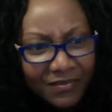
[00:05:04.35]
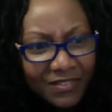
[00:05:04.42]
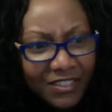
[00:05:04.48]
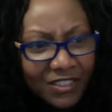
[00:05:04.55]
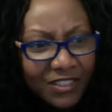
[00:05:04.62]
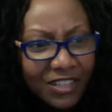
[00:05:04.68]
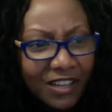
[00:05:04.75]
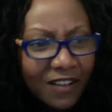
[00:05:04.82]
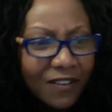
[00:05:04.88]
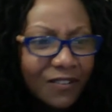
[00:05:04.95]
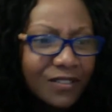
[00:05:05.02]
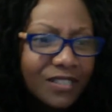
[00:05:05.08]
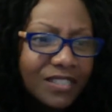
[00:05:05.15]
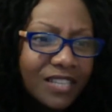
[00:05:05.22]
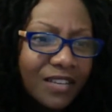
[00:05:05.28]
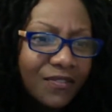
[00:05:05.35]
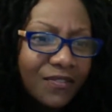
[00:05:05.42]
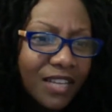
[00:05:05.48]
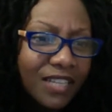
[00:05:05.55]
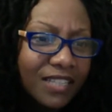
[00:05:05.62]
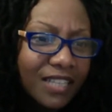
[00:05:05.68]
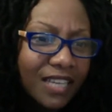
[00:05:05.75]
You know, stuff
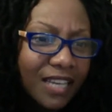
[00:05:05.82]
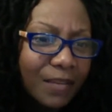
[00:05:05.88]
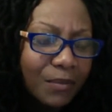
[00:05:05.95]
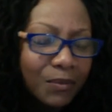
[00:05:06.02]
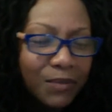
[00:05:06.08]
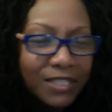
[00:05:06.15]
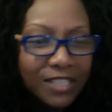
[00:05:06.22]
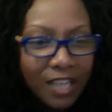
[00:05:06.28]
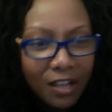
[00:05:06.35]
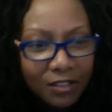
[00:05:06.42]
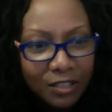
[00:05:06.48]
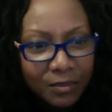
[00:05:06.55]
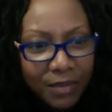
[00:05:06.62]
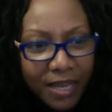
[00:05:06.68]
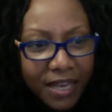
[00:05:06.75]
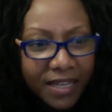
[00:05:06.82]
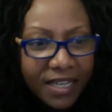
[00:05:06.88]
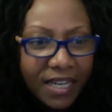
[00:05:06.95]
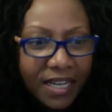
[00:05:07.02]
like that. But we talked about it.